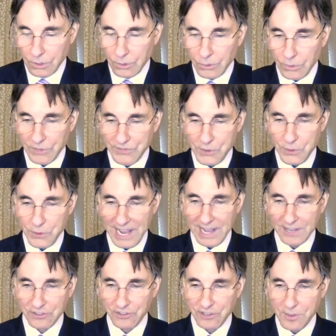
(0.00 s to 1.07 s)
Well, if you
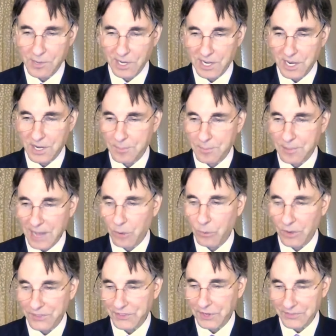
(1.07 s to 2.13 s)
ask somebody about
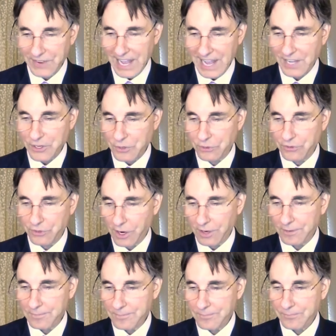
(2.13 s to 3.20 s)
what their values
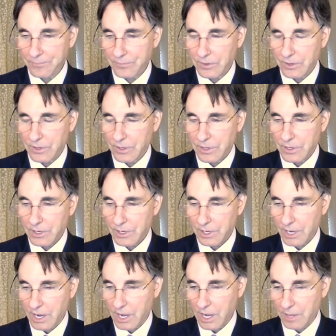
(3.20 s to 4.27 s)
are,
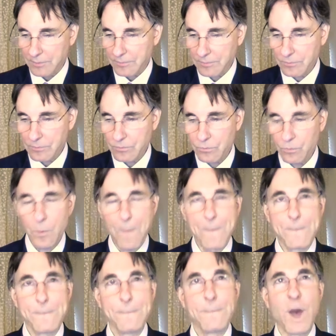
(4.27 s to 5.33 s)
uh,
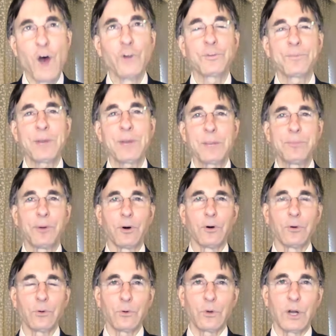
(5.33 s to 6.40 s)
most
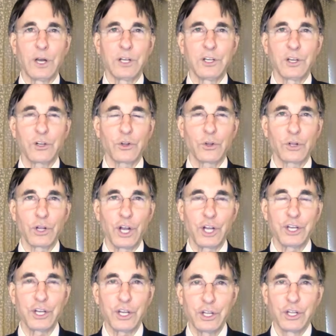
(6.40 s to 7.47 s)
people un-
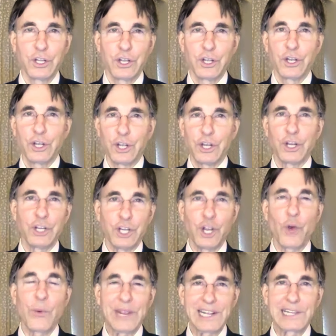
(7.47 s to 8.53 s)

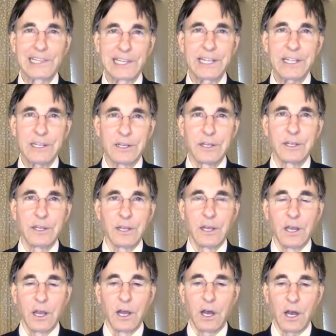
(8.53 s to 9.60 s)
unknowingly
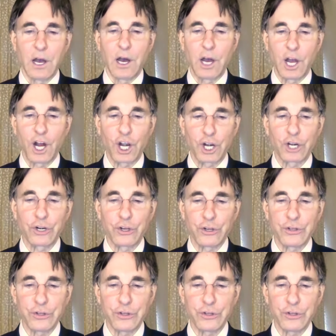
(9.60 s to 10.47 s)
are,